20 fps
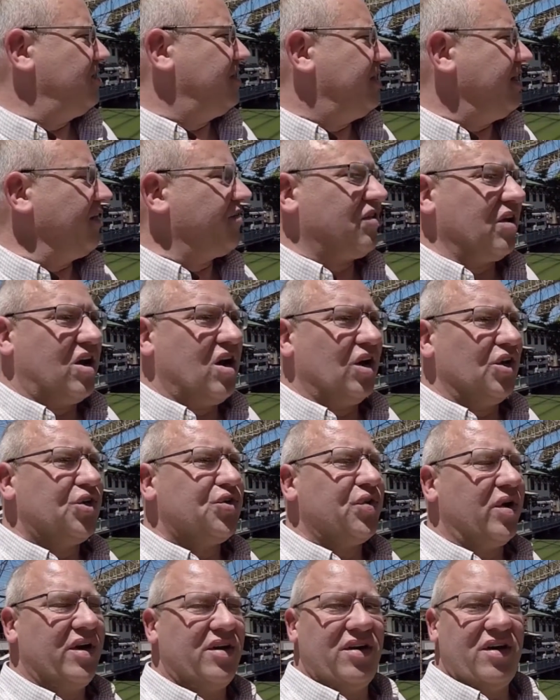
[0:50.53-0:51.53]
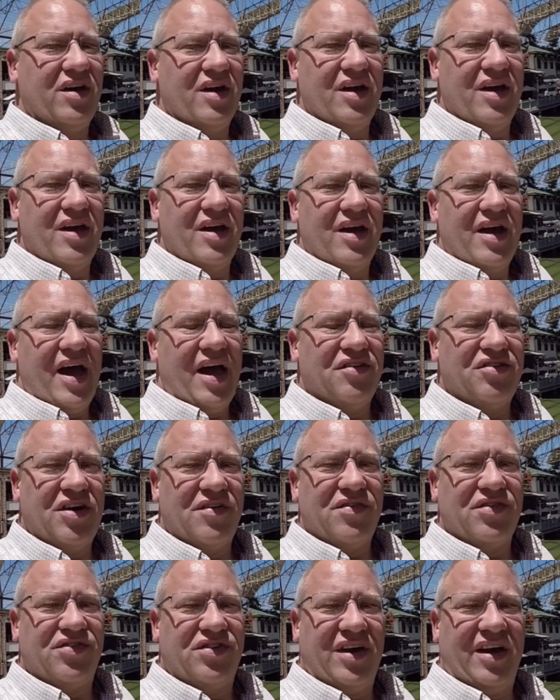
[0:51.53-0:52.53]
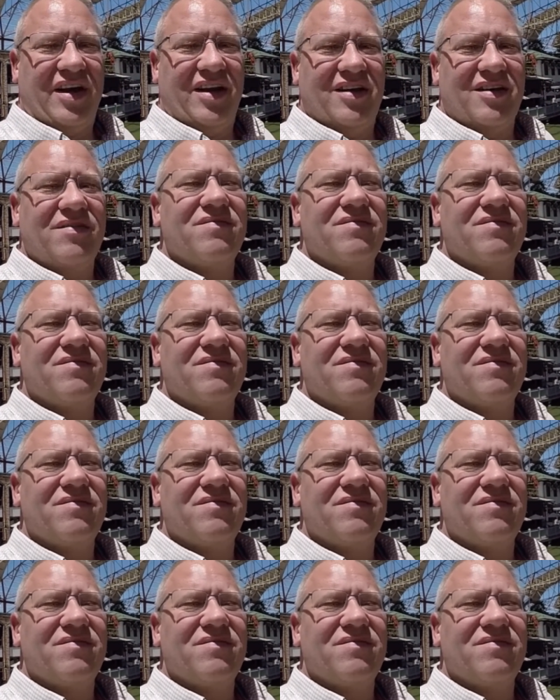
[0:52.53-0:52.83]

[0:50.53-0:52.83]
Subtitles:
that the country has ever seen.